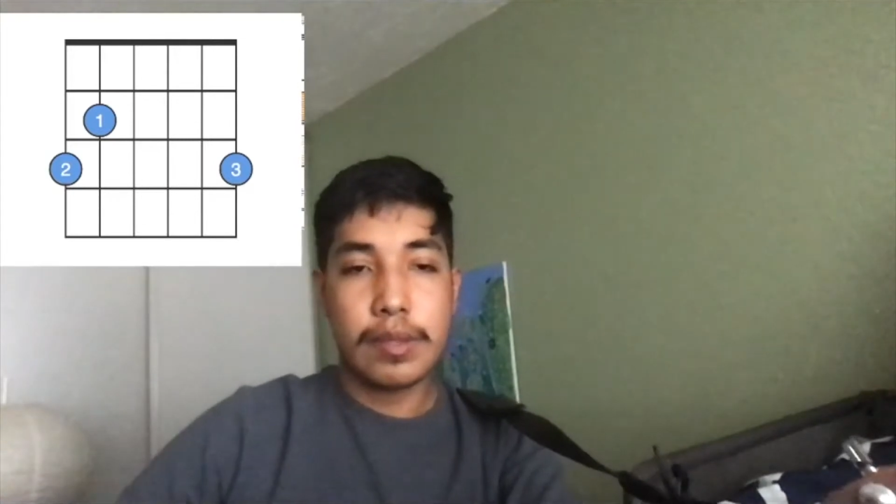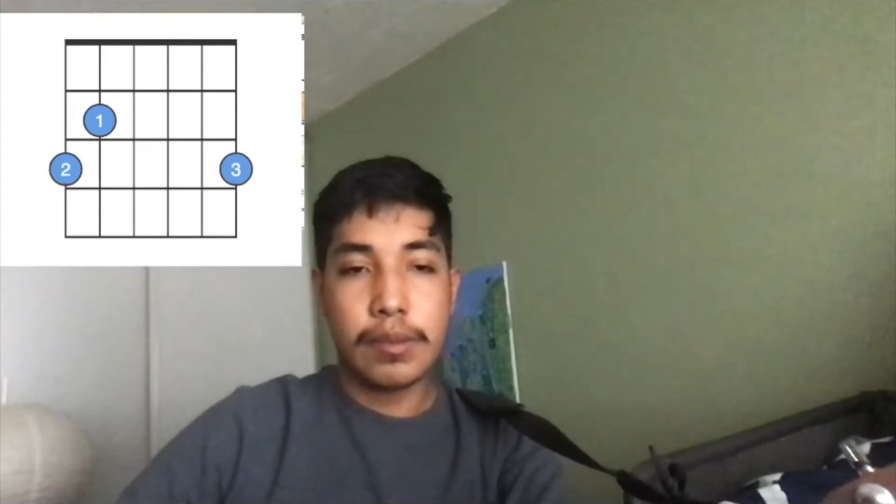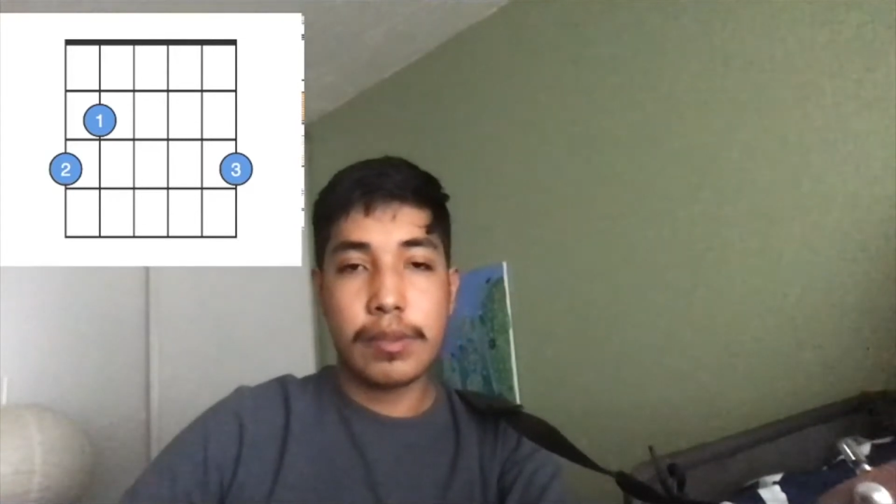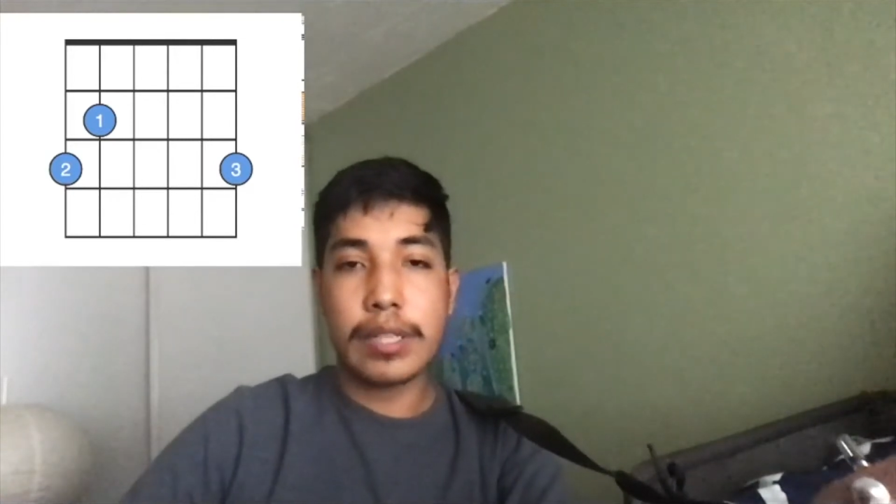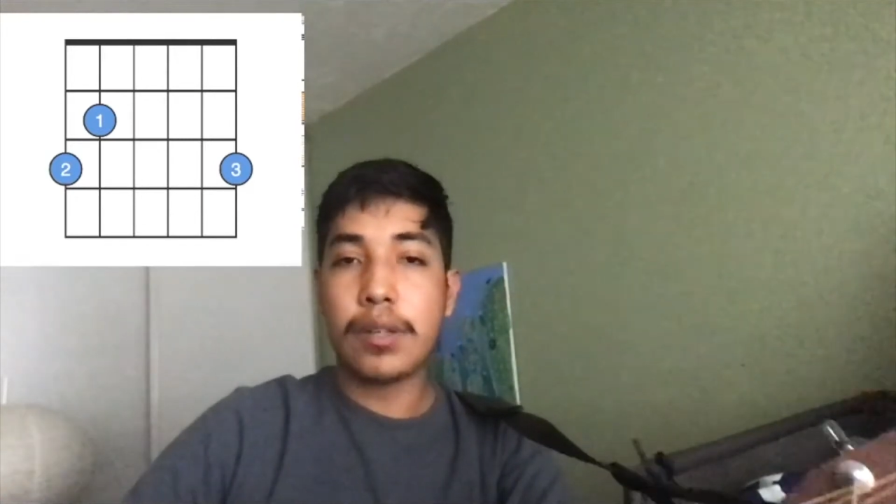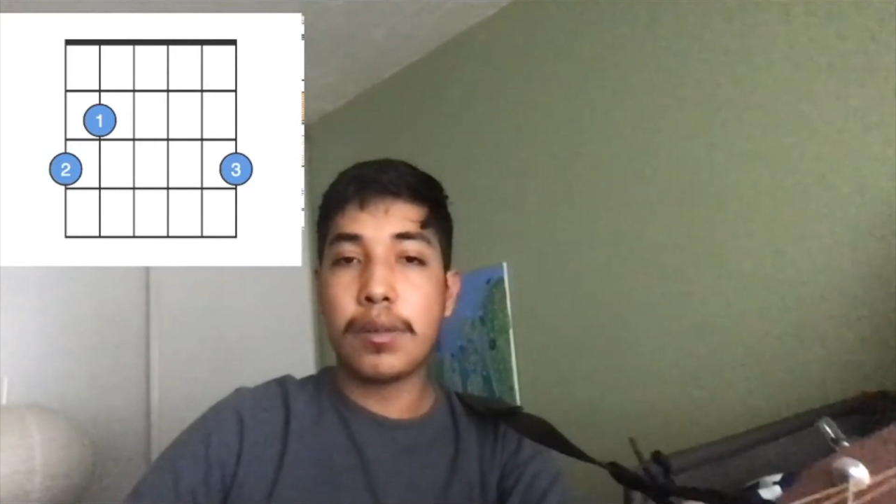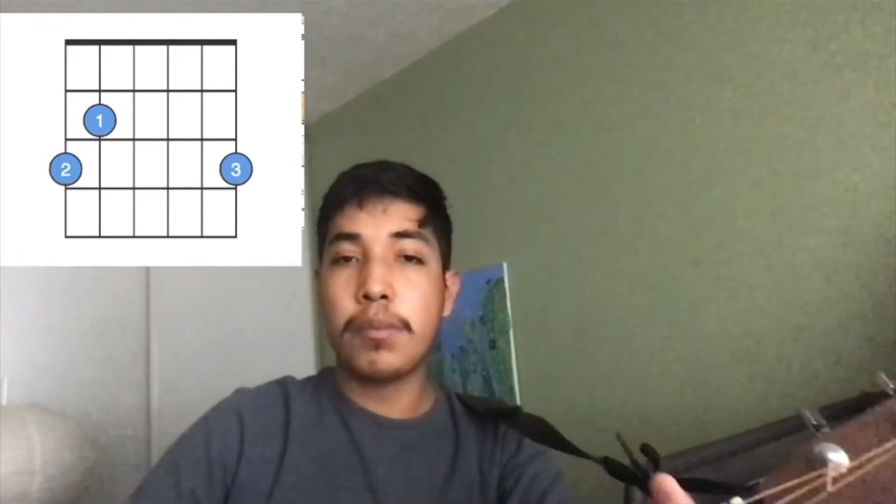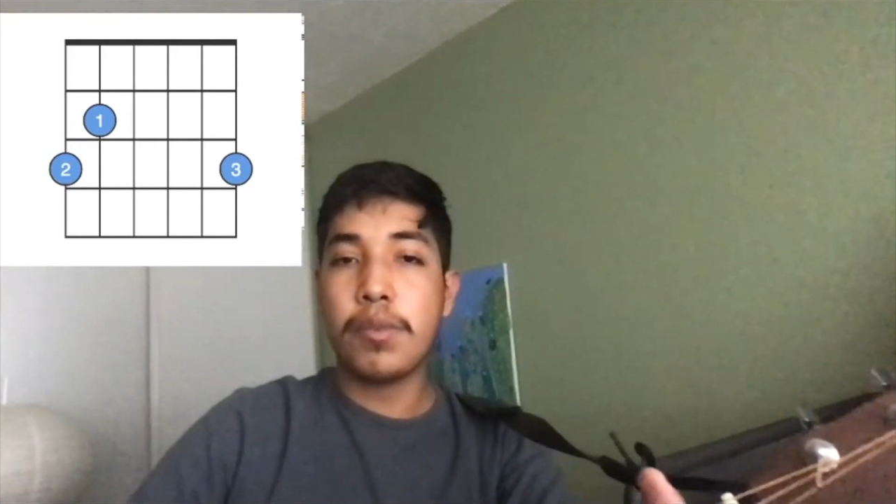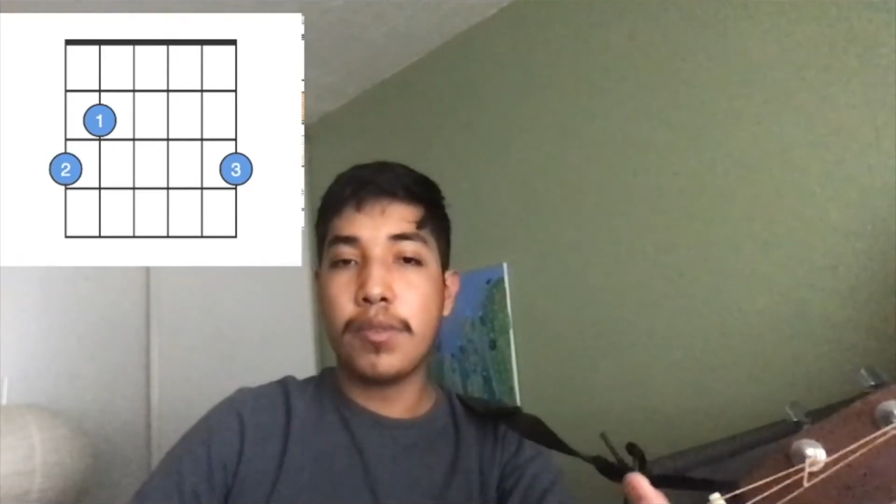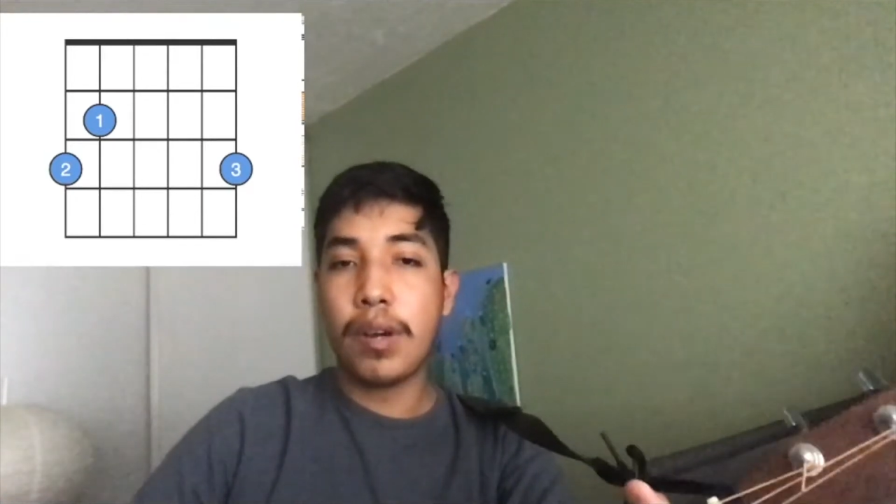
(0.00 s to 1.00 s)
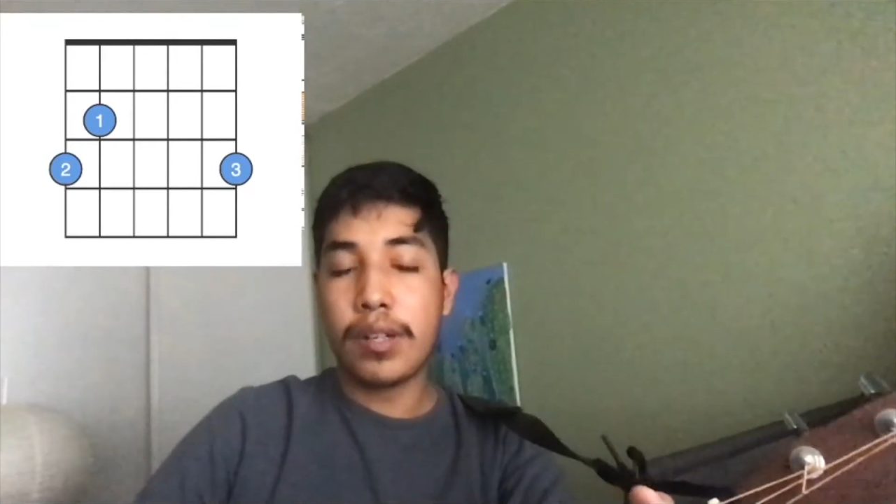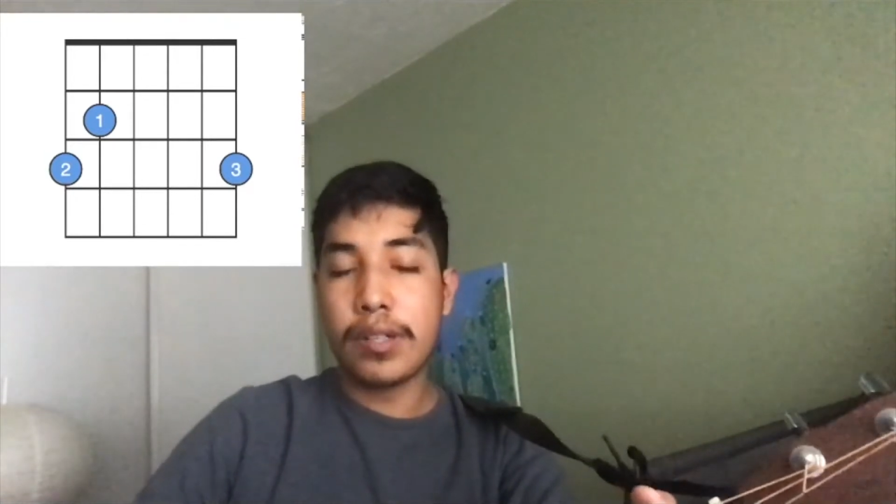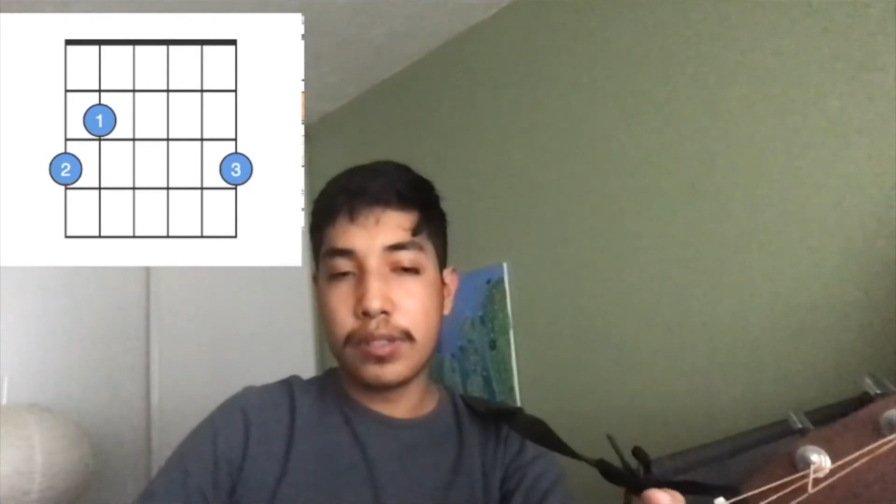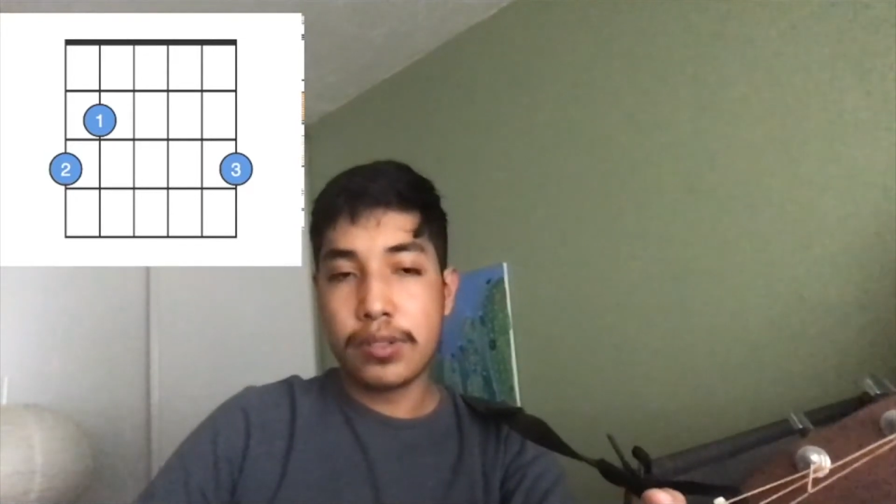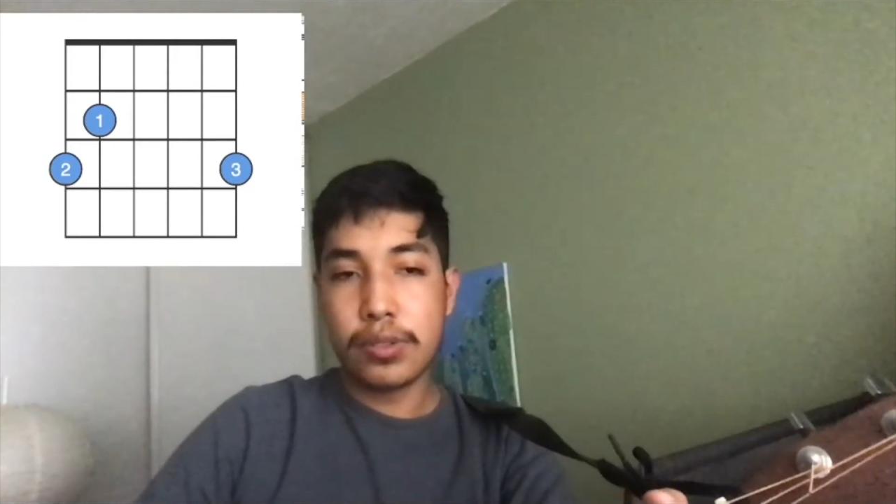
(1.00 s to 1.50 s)
we're gonna go move
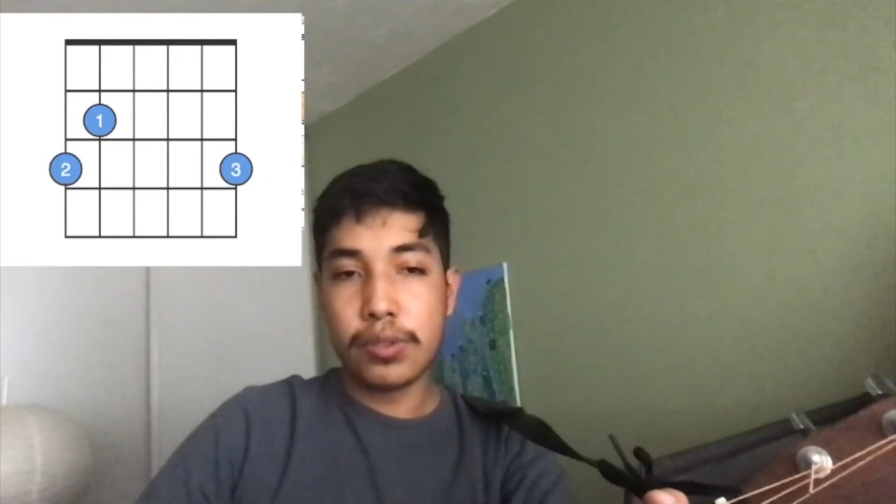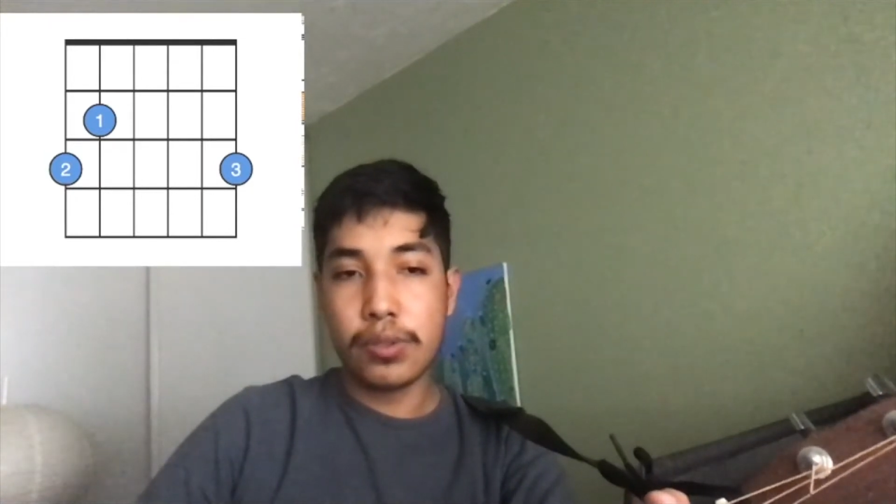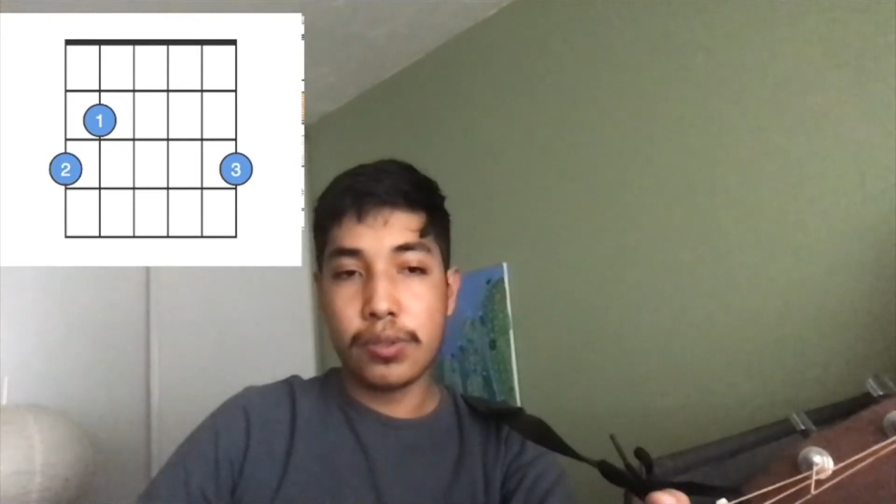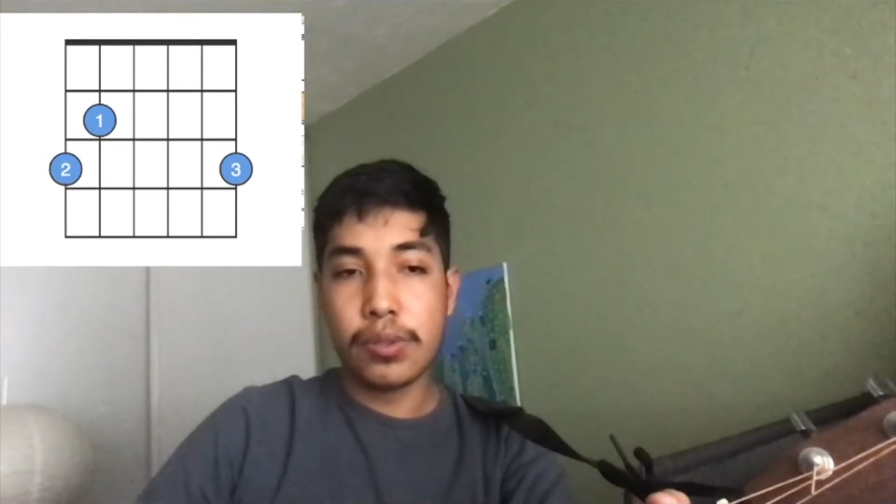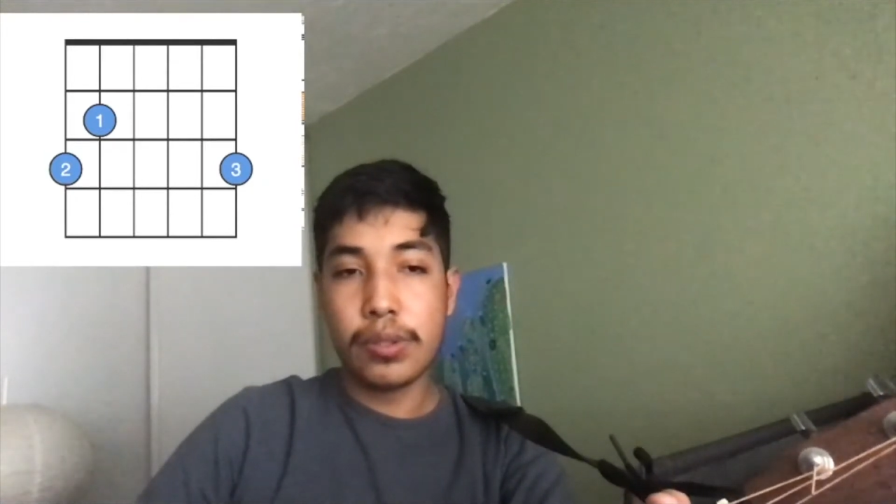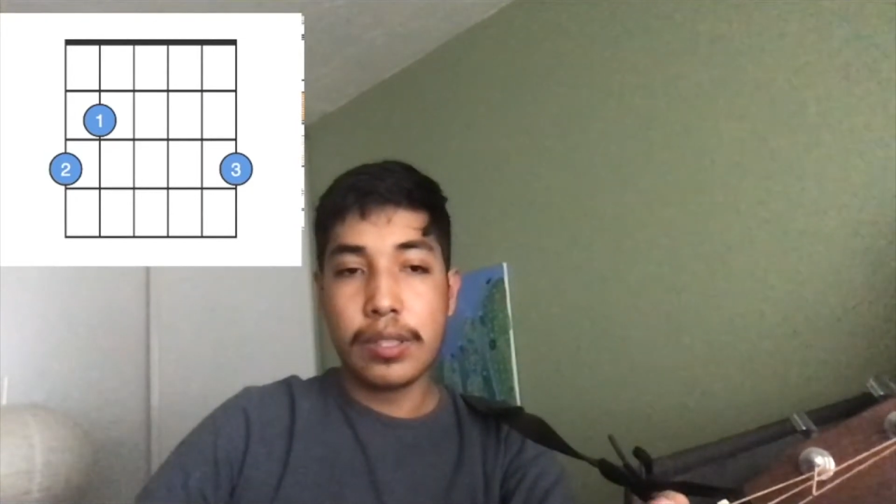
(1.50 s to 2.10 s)
on to